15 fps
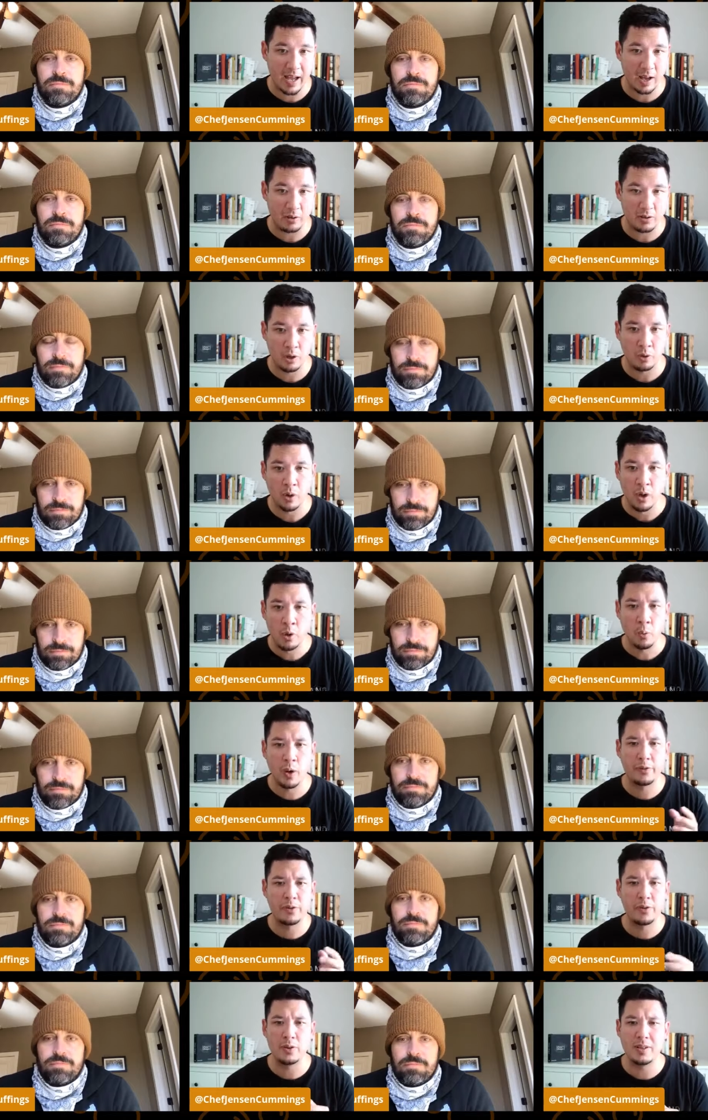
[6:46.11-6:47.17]
Speaker 1: down. So
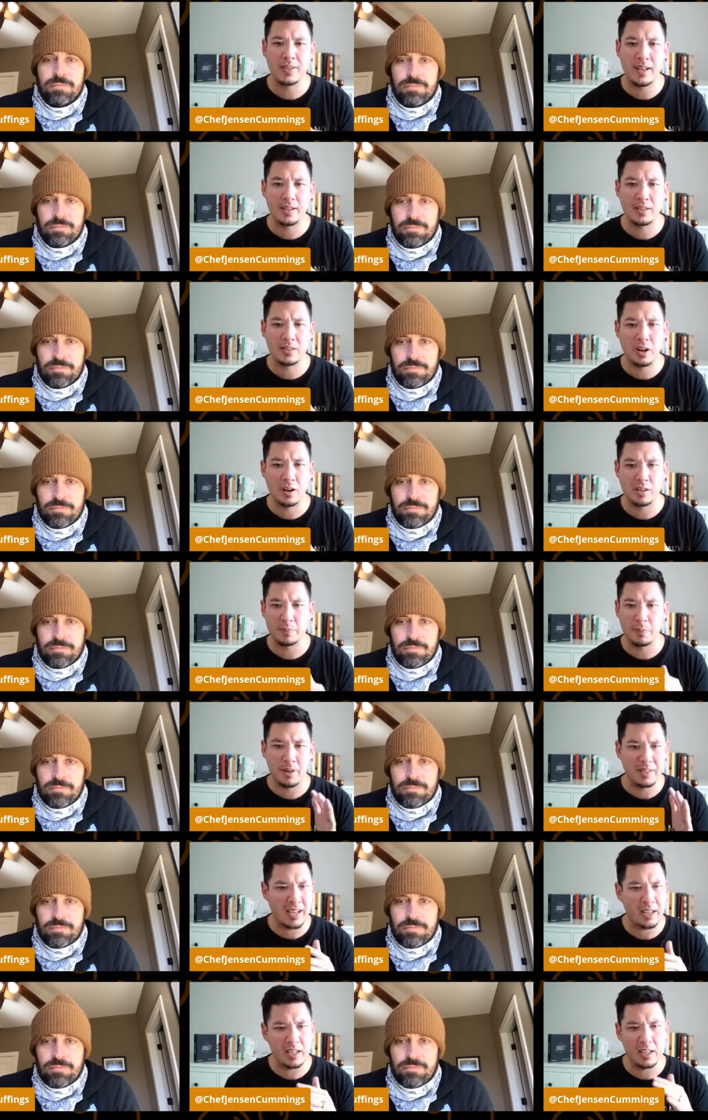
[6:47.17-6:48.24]
where for you does that start?
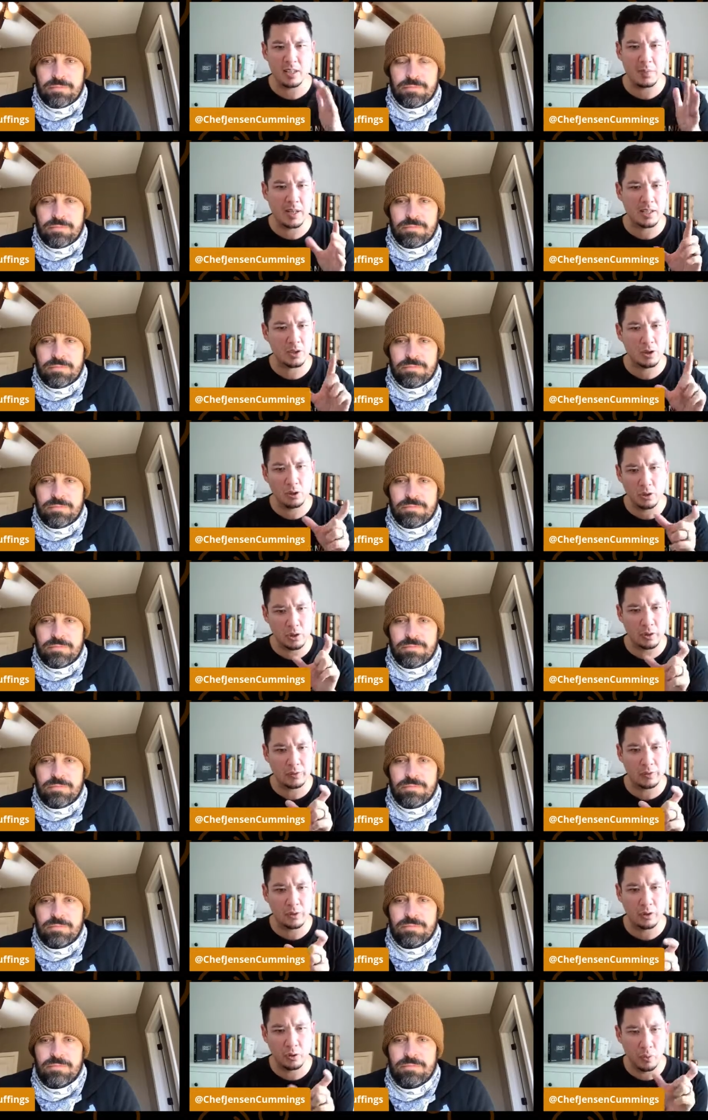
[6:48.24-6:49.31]
Spontaneous mixed culture
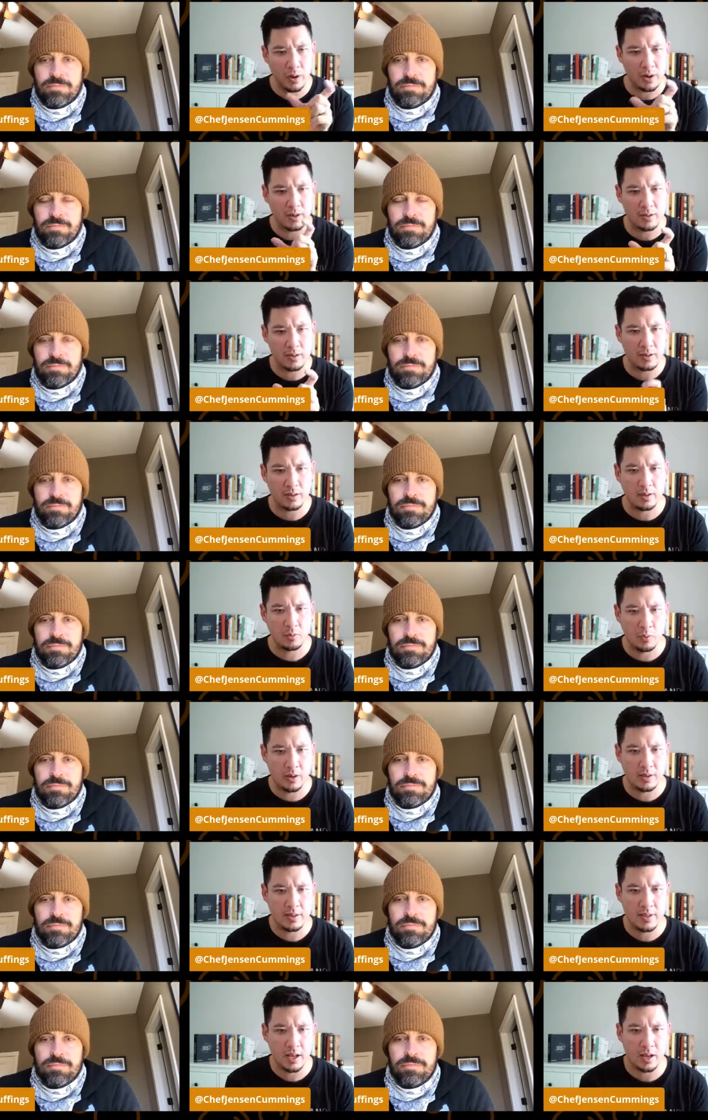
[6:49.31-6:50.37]
for you? Where does
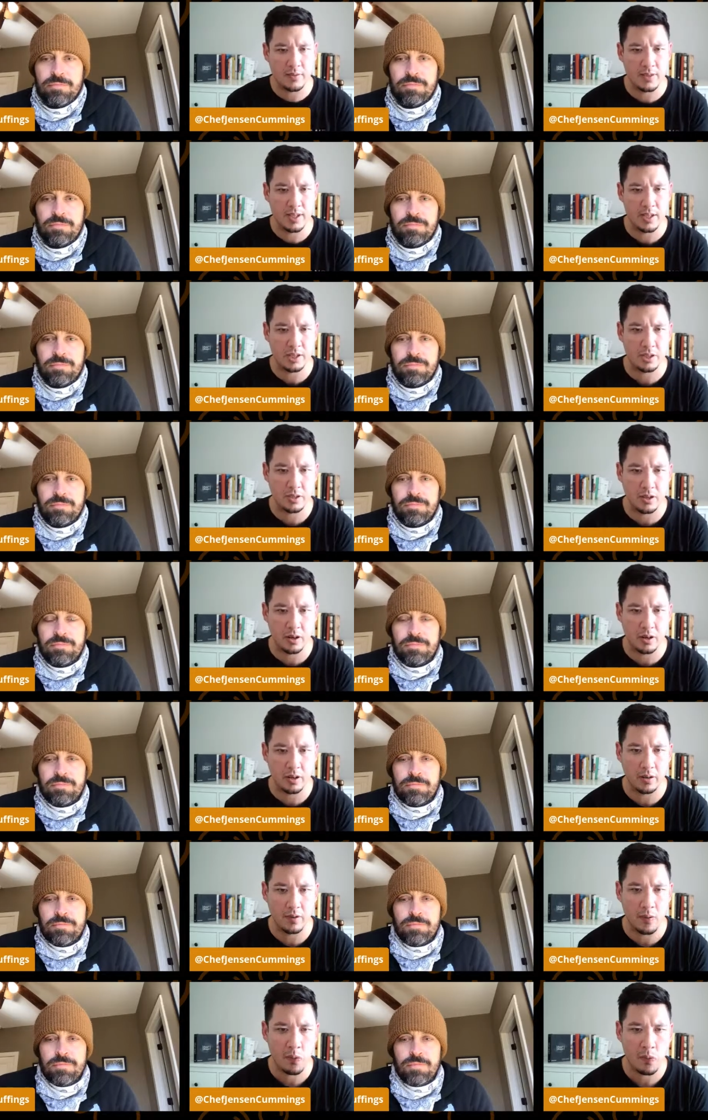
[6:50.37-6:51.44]
where does that conversation
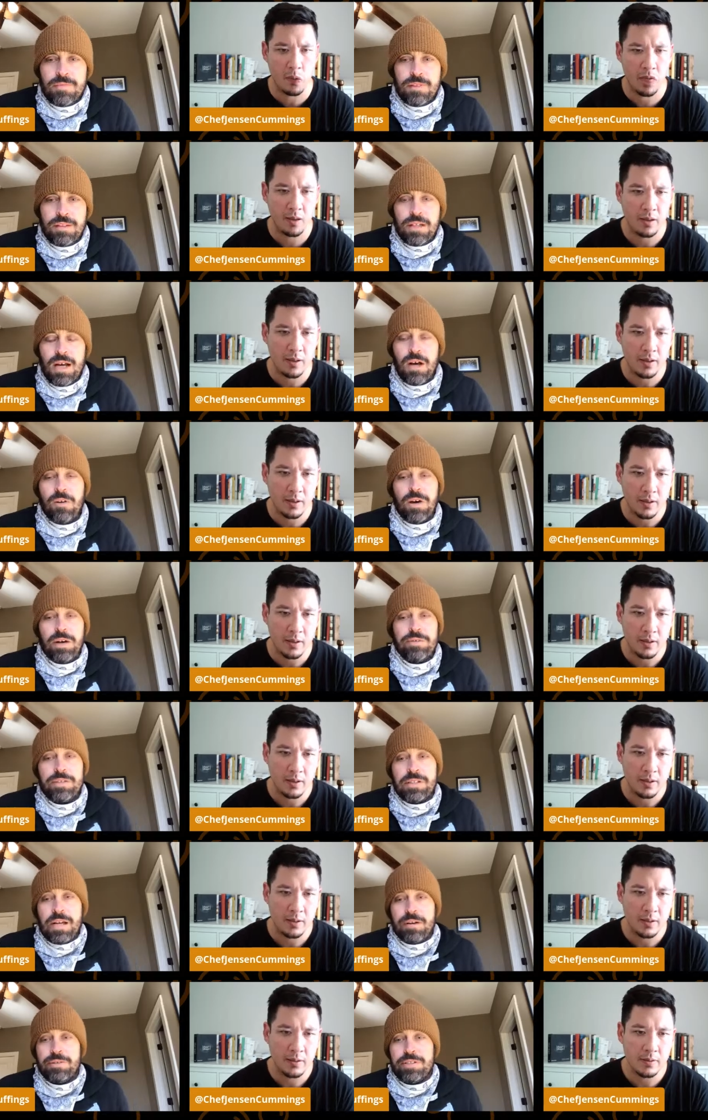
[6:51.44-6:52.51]
start?
Speaker 2: Oh, I
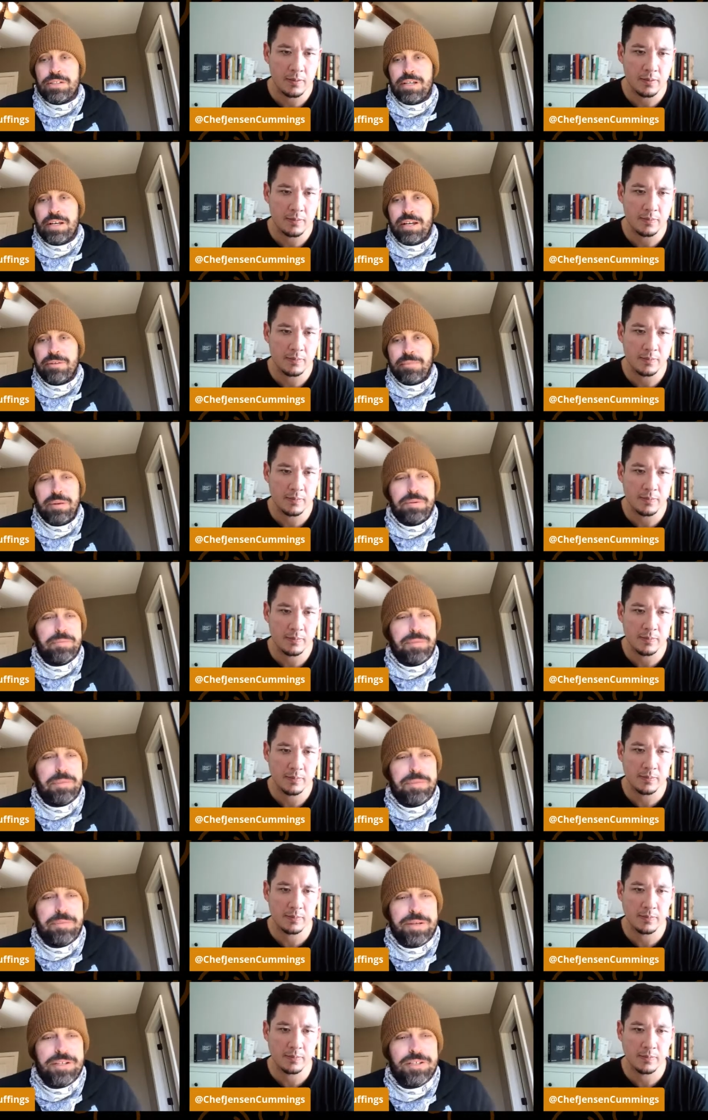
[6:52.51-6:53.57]
would I would say maybe
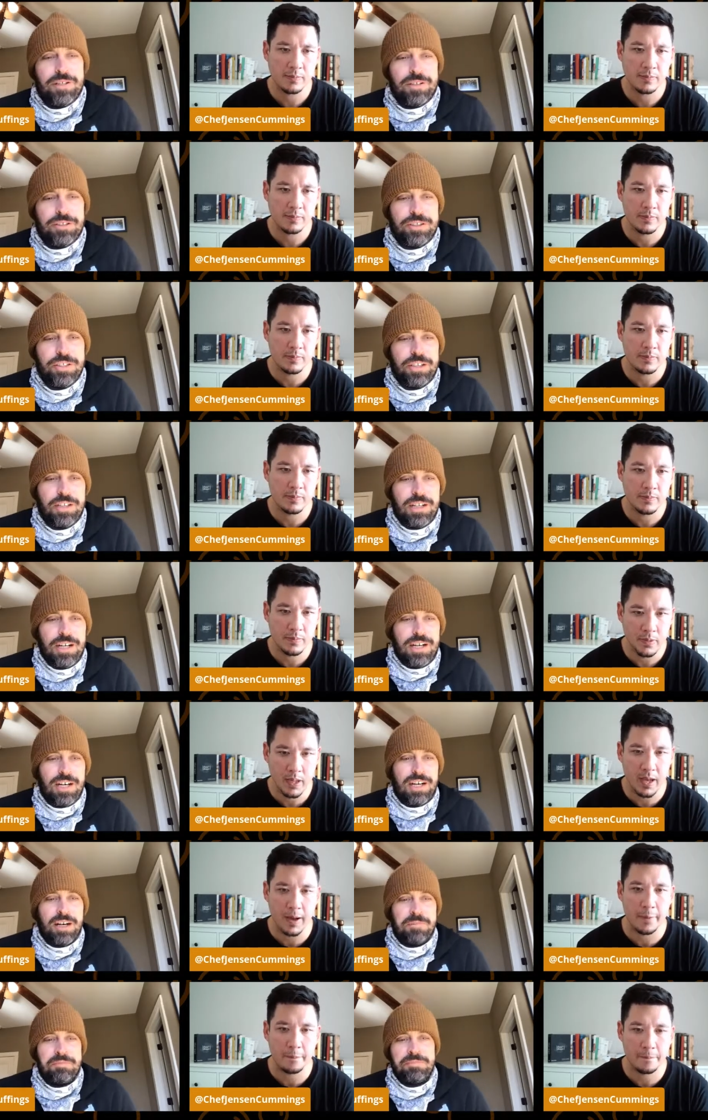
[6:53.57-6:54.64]
maybe mixed culture,
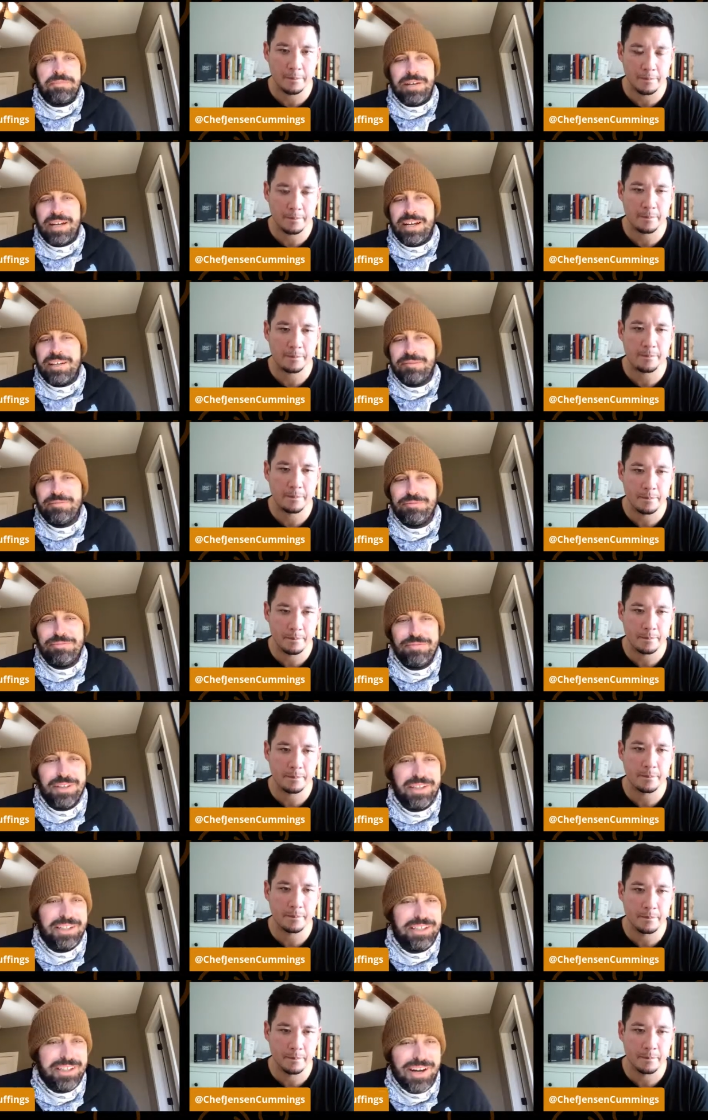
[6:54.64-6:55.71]
um, yep. and
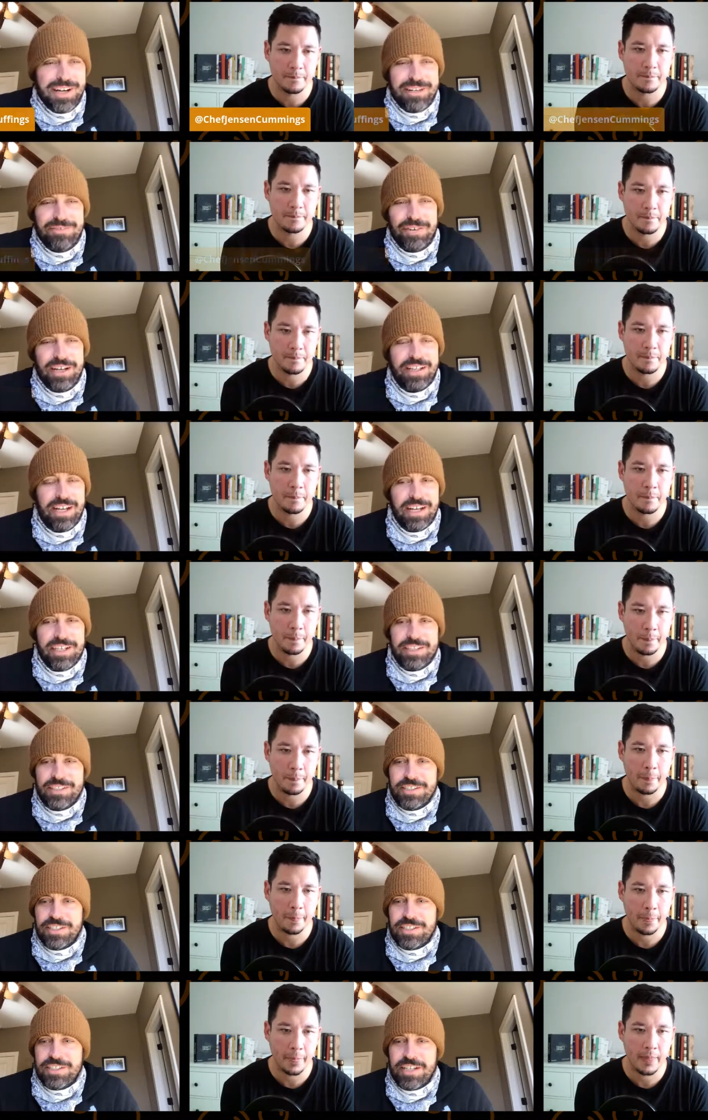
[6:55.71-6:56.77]
really you know I define that
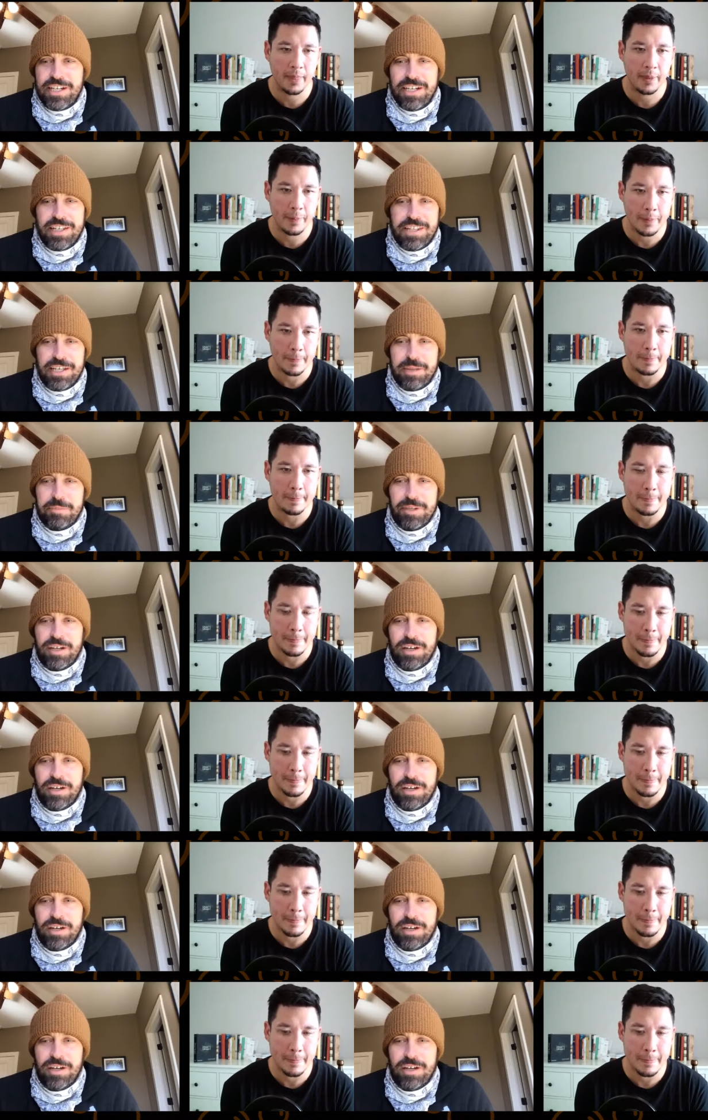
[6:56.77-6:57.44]
as just anything